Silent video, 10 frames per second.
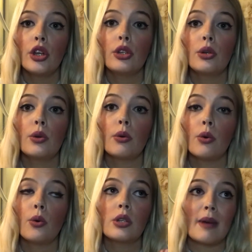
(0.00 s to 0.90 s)

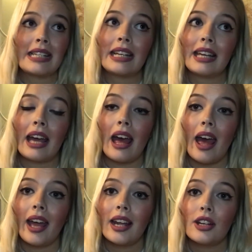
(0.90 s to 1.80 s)
you automatically get
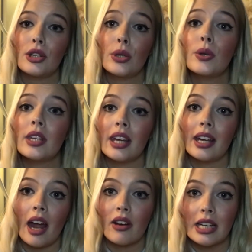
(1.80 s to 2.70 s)
a
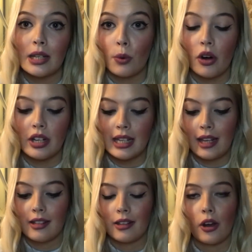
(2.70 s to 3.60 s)
2-year guaranteed
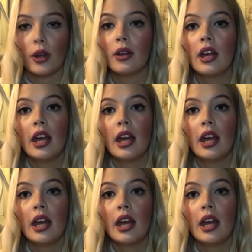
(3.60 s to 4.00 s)
warranty. So